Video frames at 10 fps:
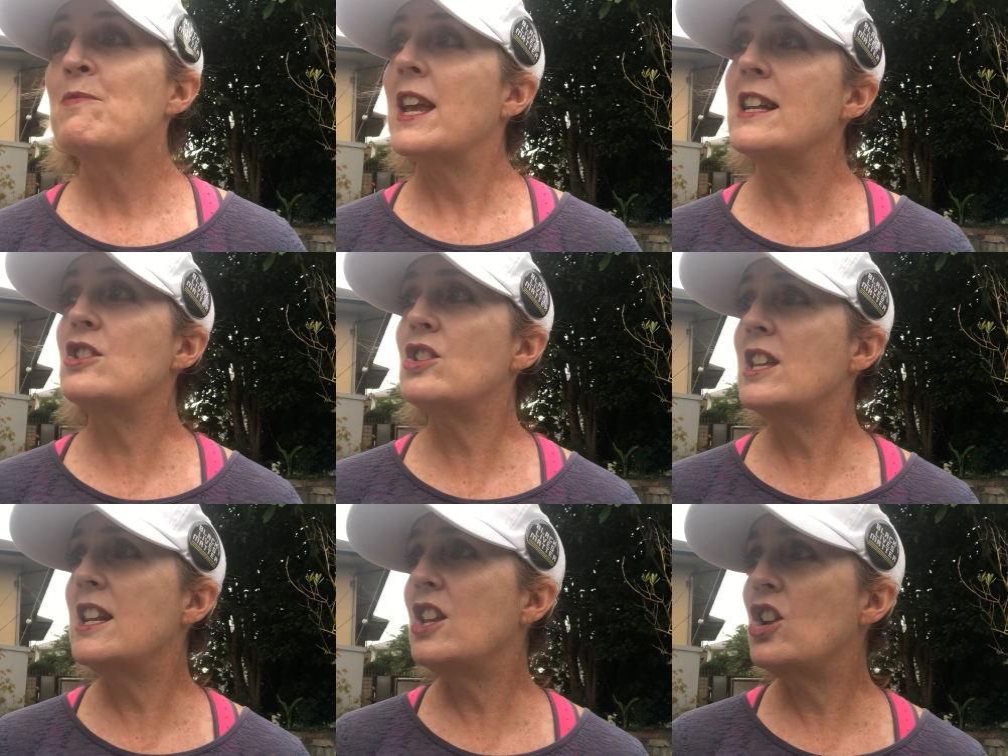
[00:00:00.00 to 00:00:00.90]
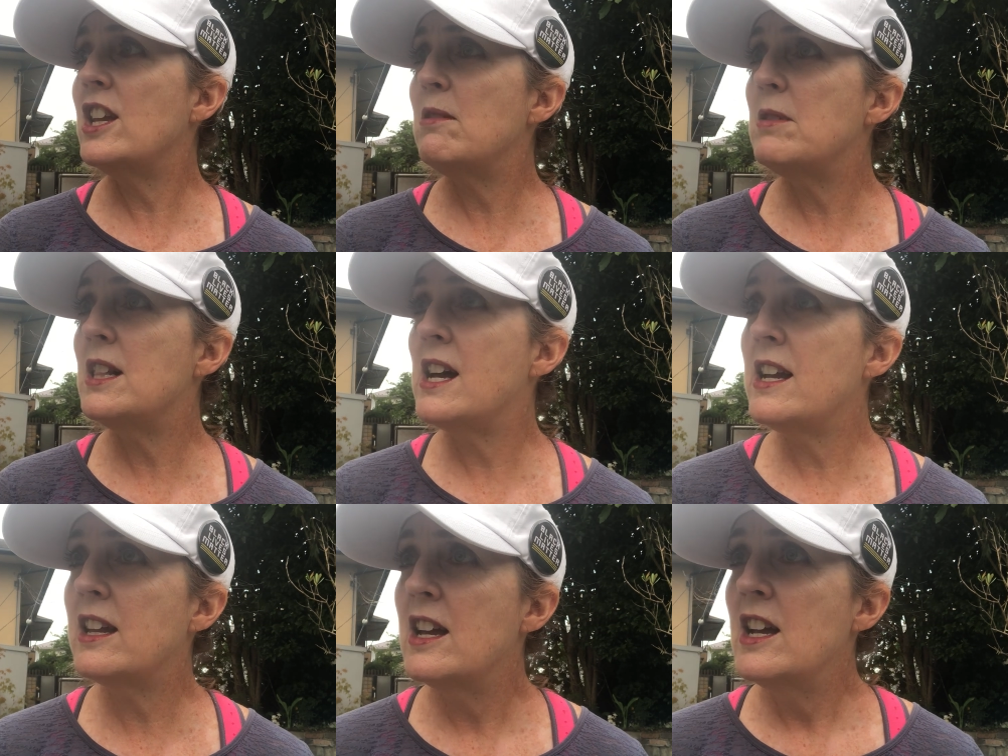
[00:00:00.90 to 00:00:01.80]
And so then, he'd be
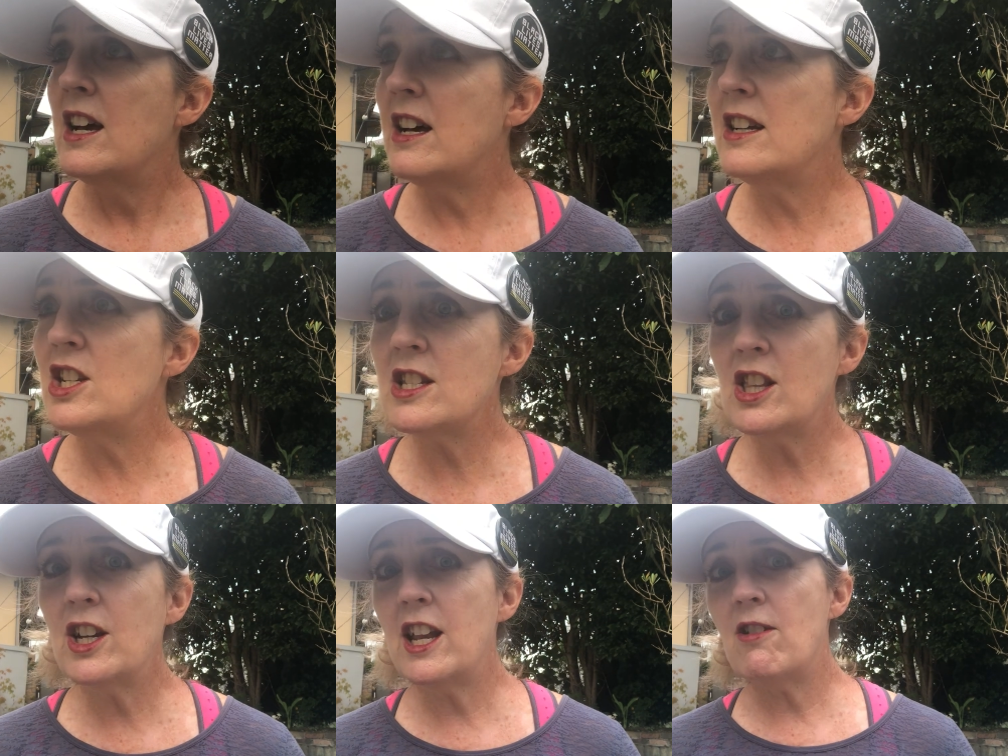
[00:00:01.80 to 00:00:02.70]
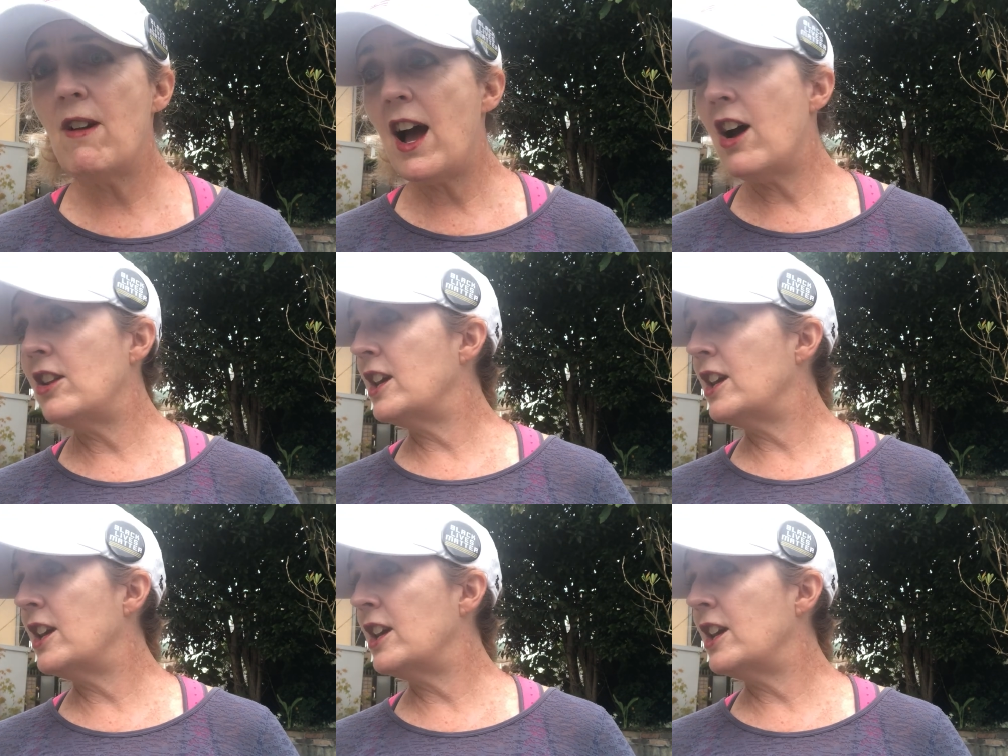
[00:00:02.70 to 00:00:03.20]
like, just looking around,